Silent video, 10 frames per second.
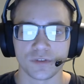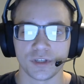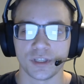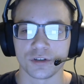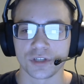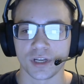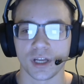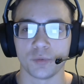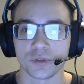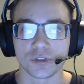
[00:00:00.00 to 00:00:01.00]
video should
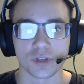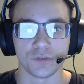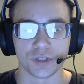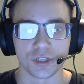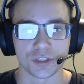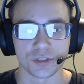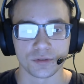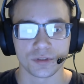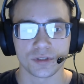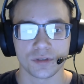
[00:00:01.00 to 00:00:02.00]
help you solve your
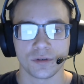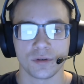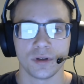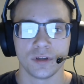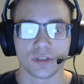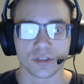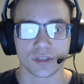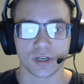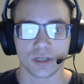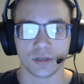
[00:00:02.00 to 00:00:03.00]
issues. To
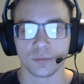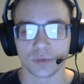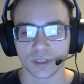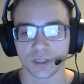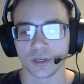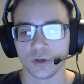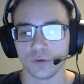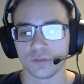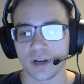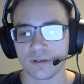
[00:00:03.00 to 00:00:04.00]
start, we're going to go
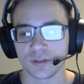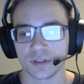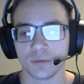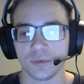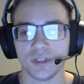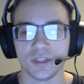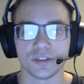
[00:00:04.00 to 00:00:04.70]
over everything we need to